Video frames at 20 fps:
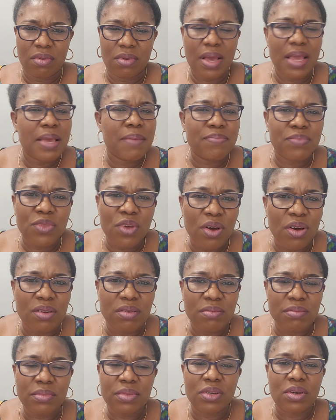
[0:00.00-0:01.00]
I am done
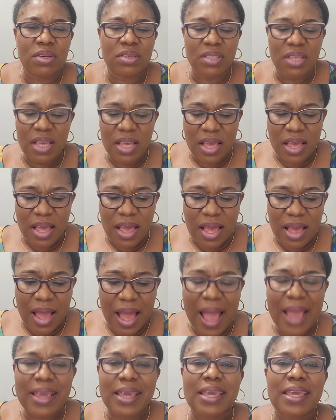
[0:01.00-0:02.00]
because
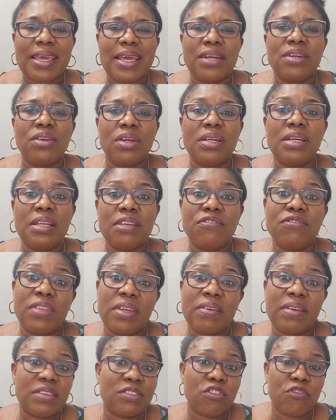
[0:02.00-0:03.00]
I cannot live the
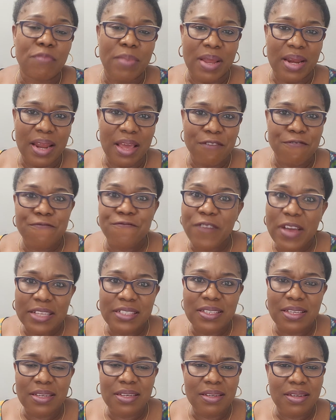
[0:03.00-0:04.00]
rest of my life
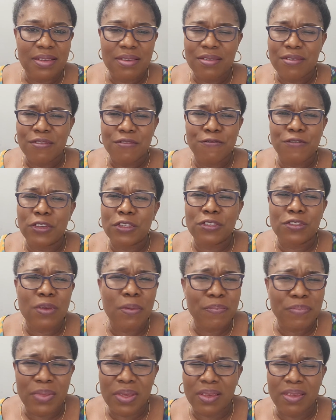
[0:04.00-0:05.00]
fighting for
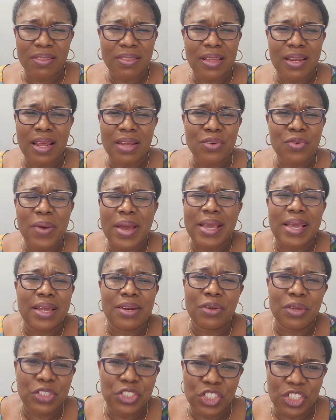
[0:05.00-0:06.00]
something that I know I
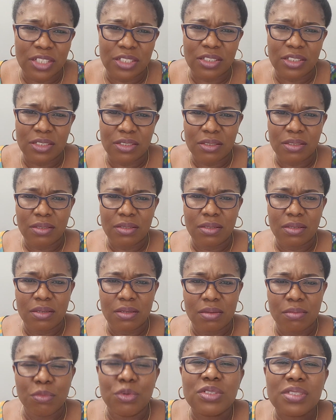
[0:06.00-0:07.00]
cannot change.
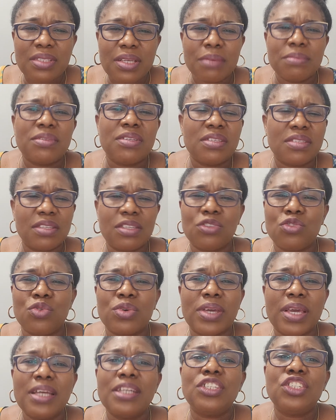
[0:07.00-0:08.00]
Most times these things, you
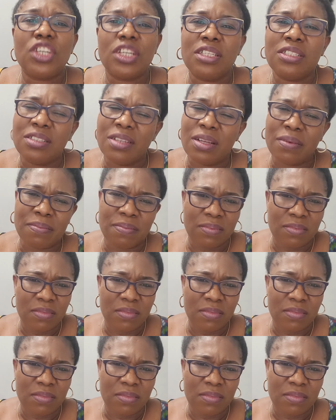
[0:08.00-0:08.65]
can't change them.